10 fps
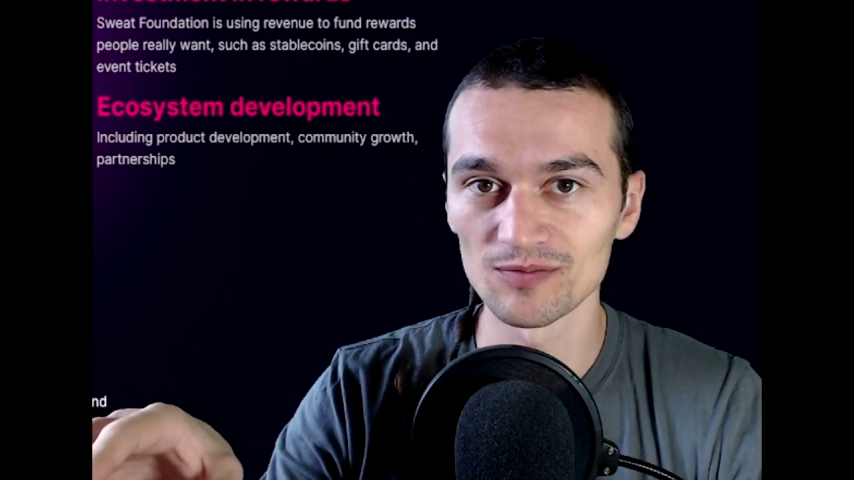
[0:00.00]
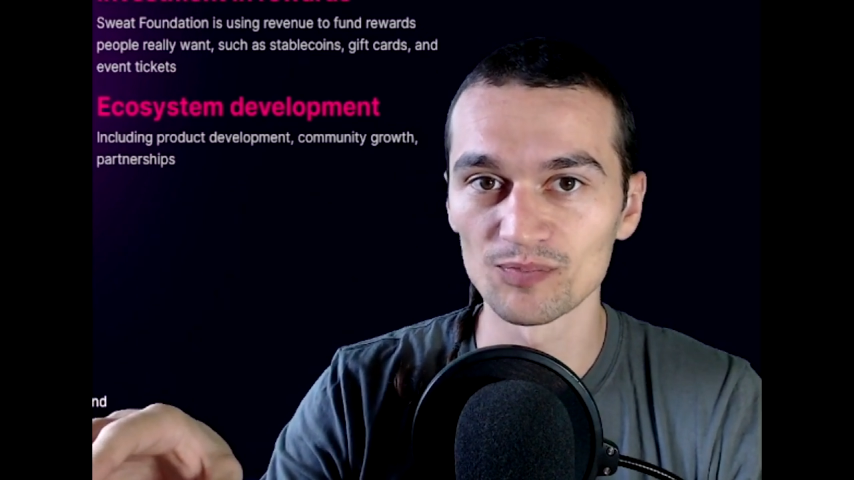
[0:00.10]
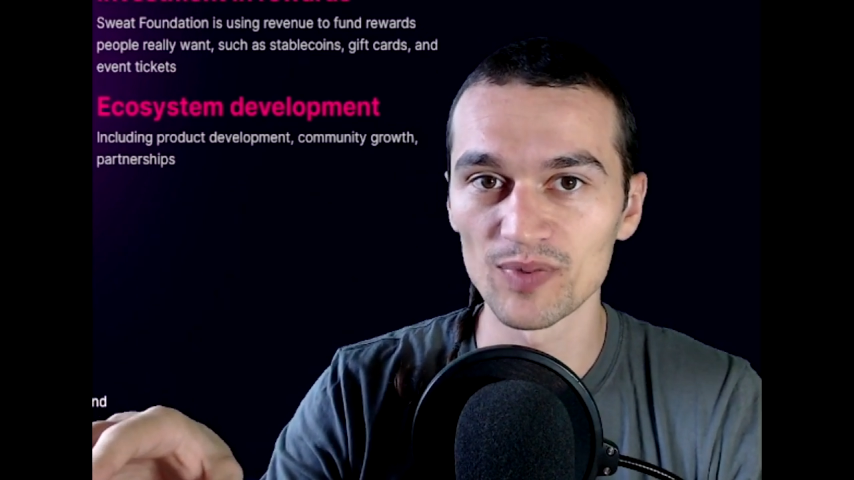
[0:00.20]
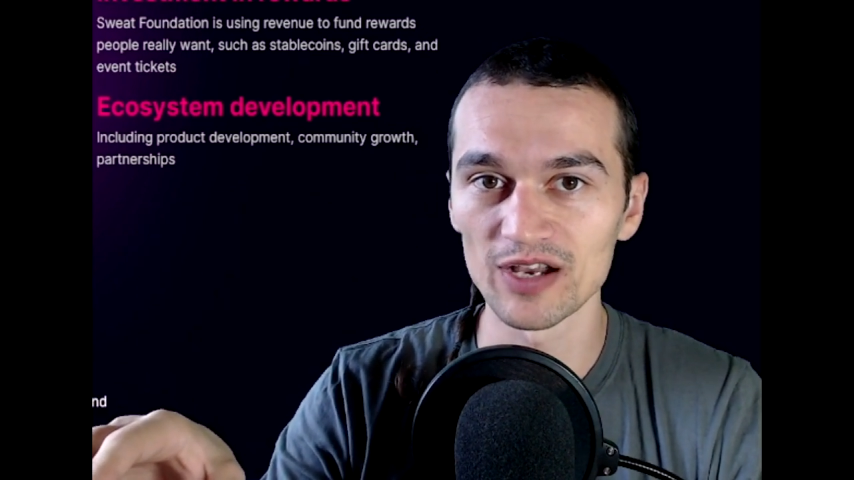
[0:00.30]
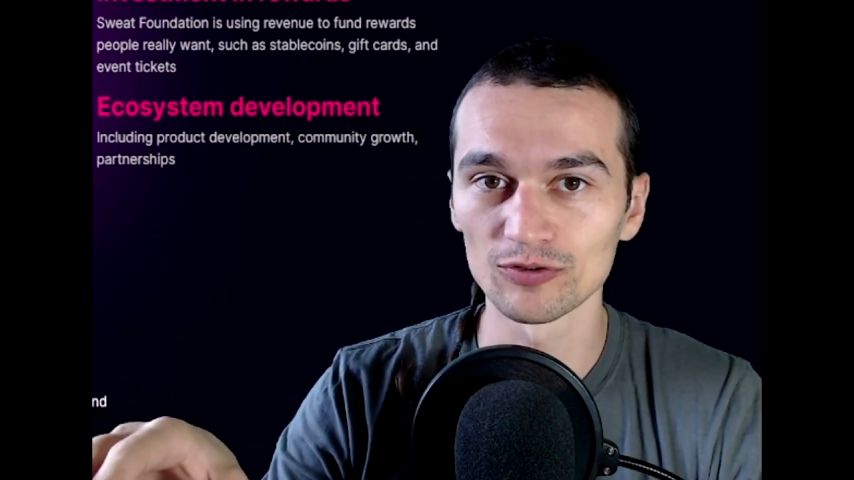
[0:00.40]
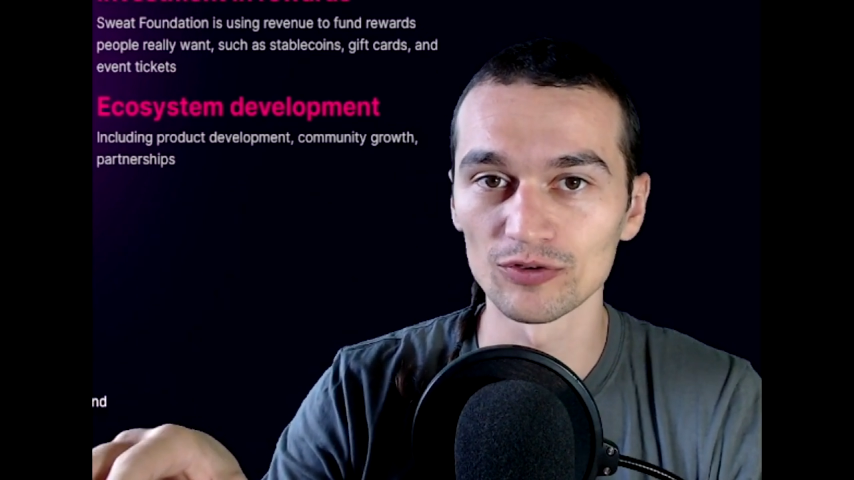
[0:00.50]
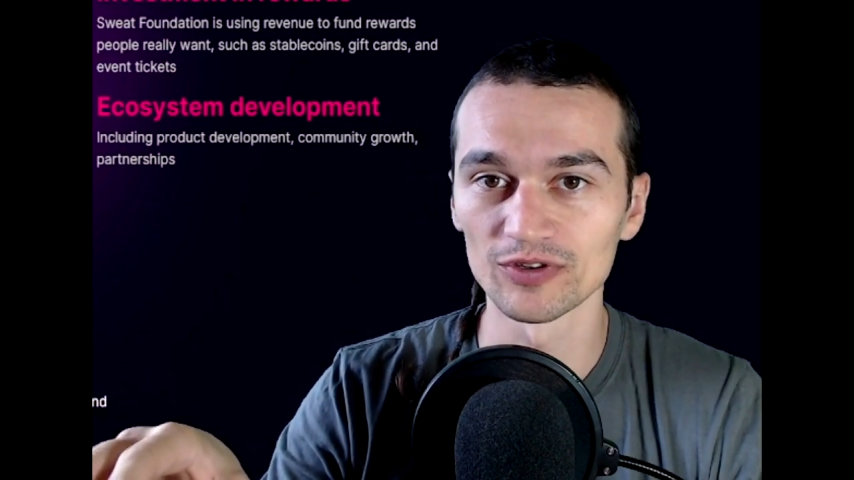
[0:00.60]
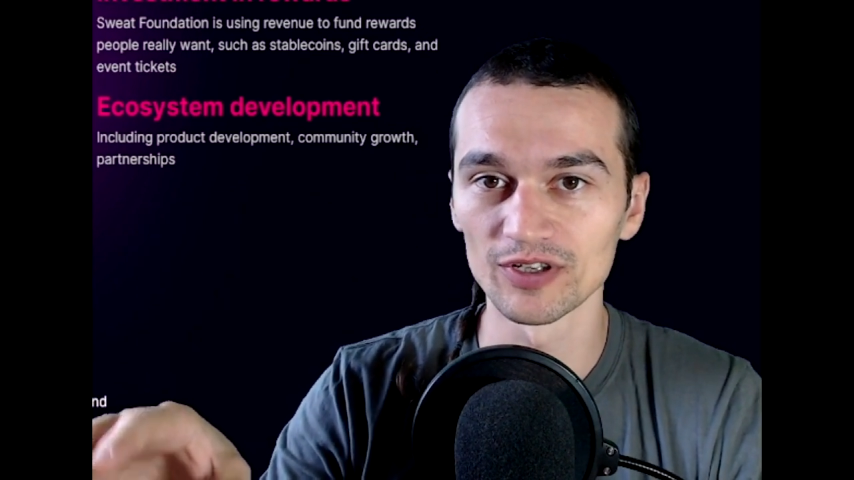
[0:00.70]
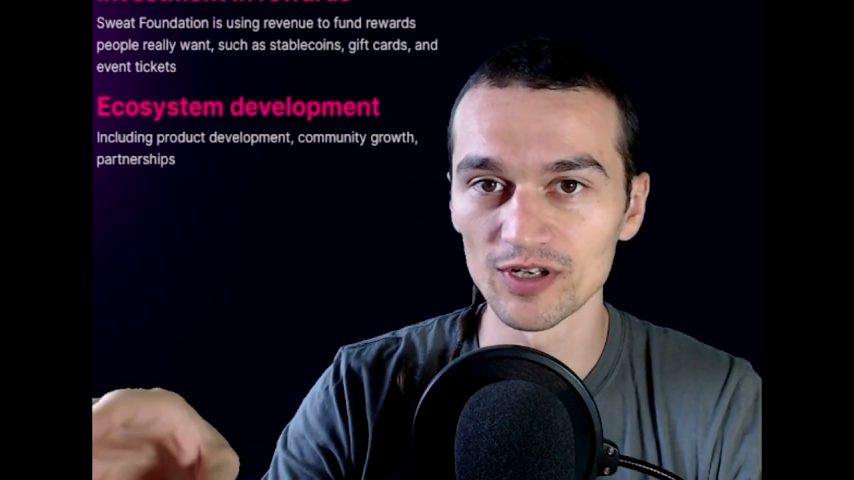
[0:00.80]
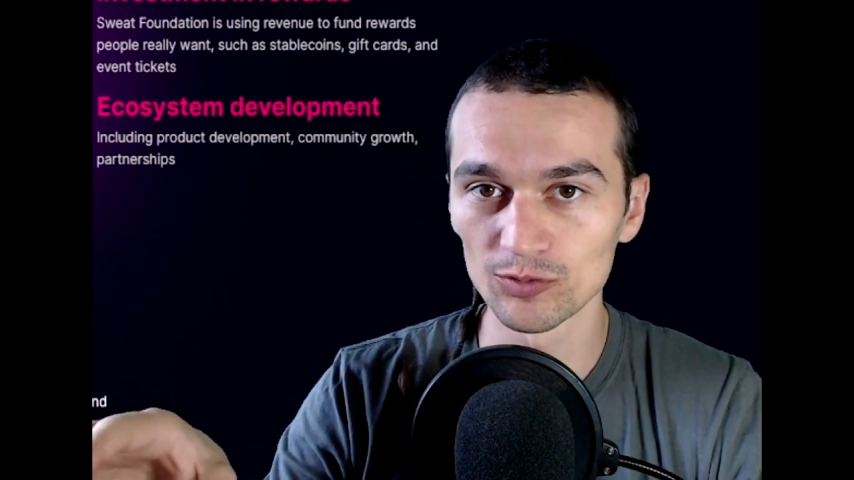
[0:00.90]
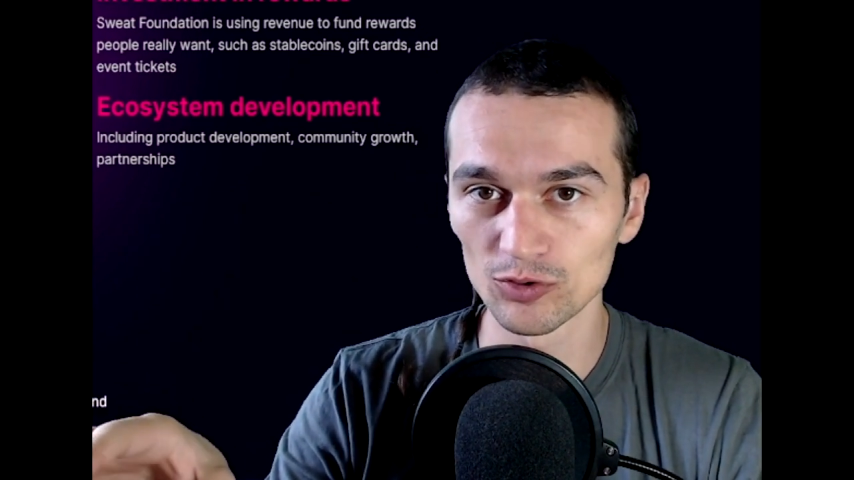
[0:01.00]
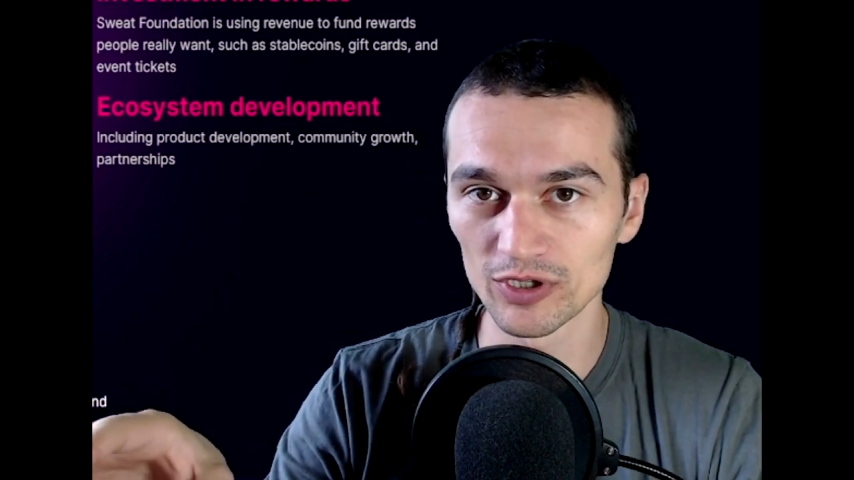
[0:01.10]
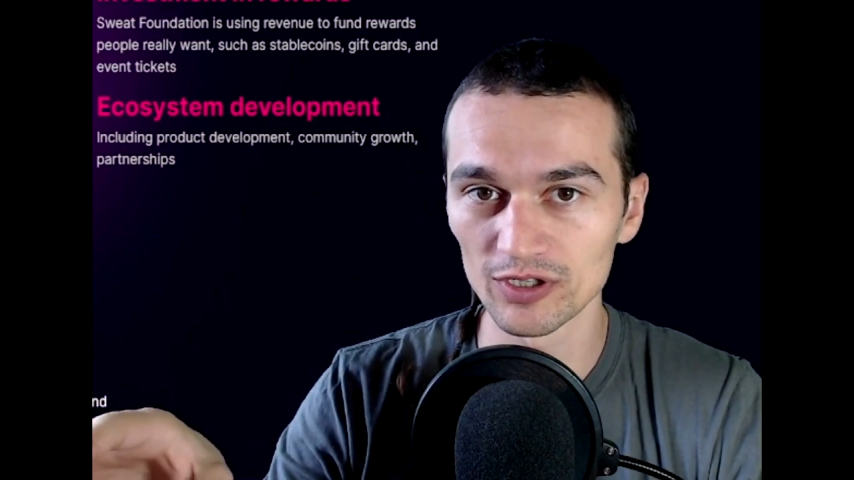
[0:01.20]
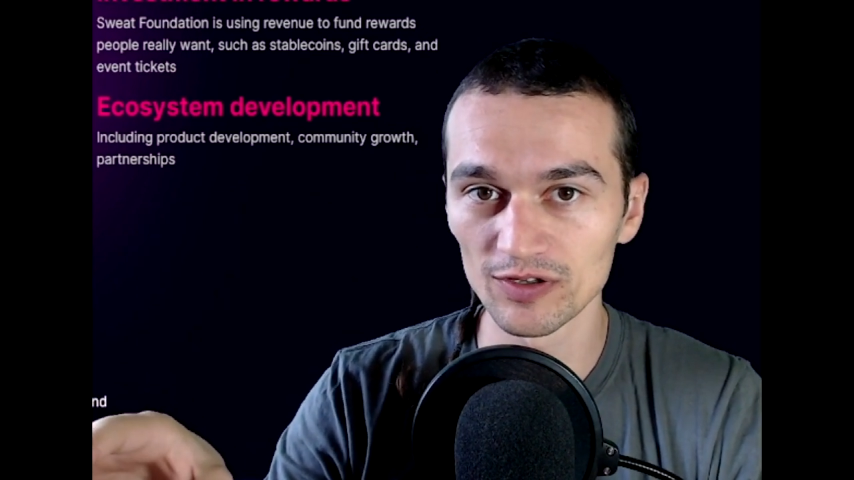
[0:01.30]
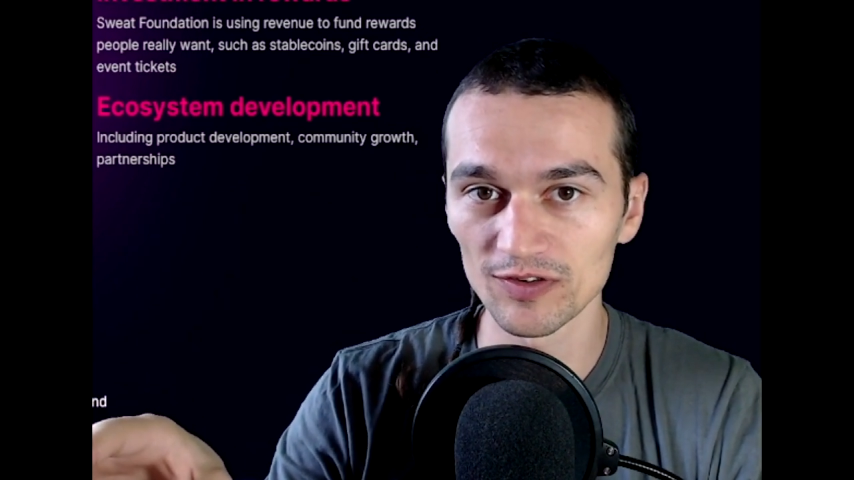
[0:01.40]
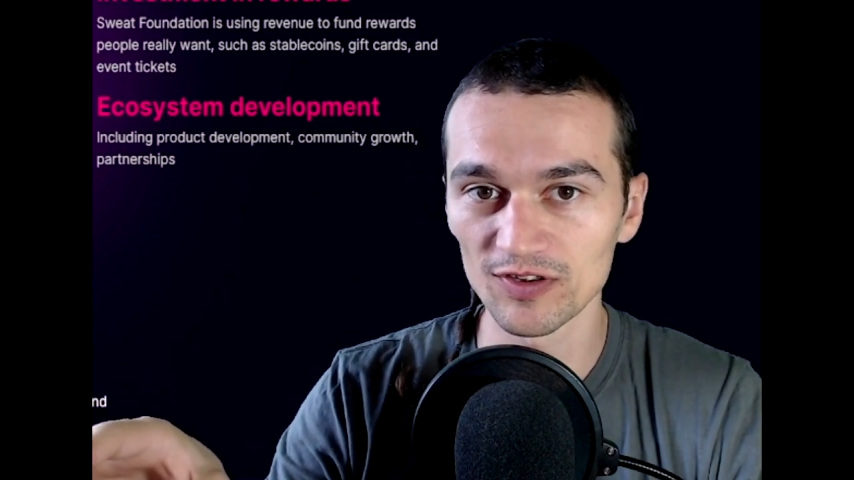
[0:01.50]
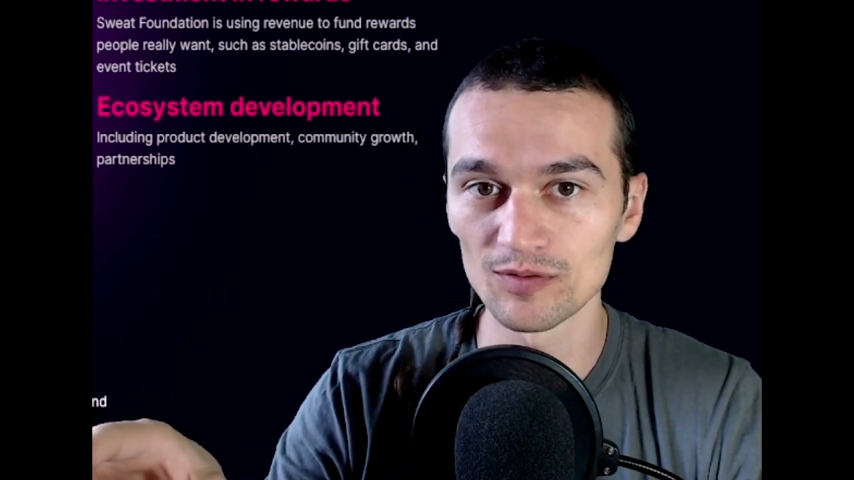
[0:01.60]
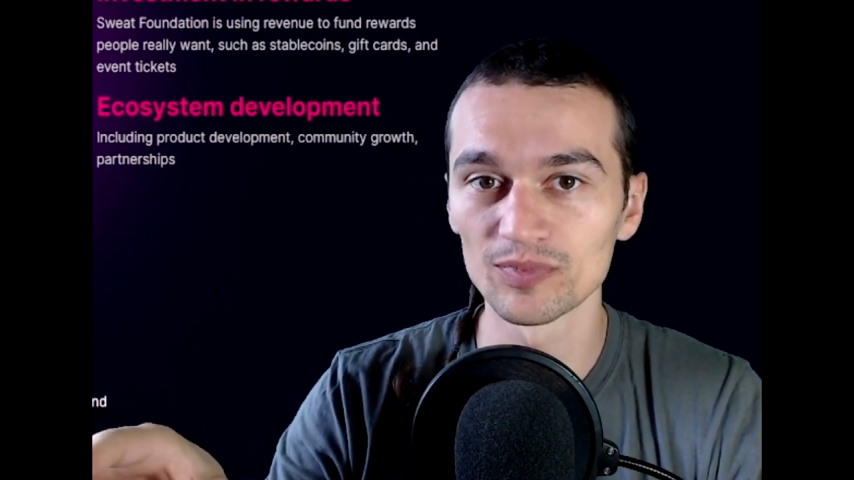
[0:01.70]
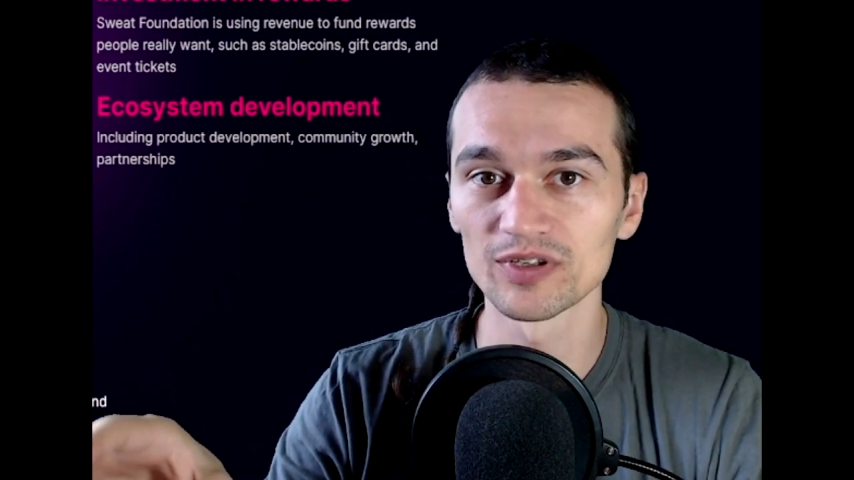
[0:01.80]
impact on the cryptocurrency,